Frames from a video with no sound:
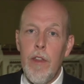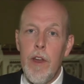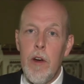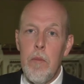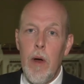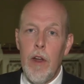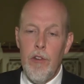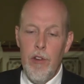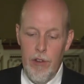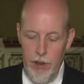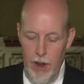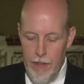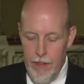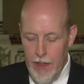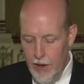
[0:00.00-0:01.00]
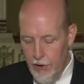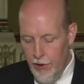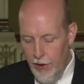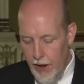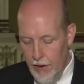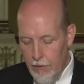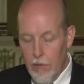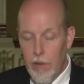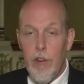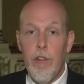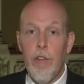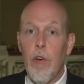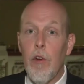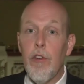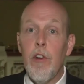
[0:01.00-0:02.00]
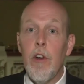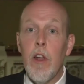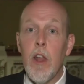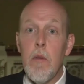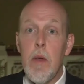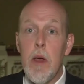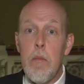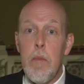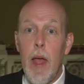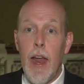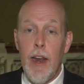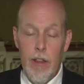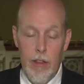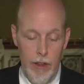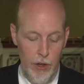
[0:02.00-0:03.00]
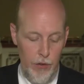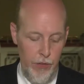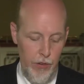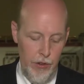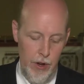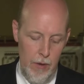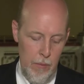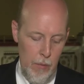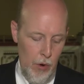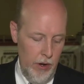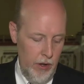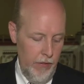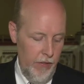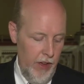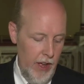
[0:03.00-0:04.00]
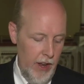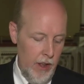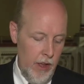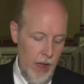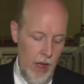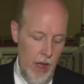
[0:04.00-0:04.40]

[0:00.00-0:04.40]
their budgets on the internet, which will certainly be a pain, at least for some boards of ed.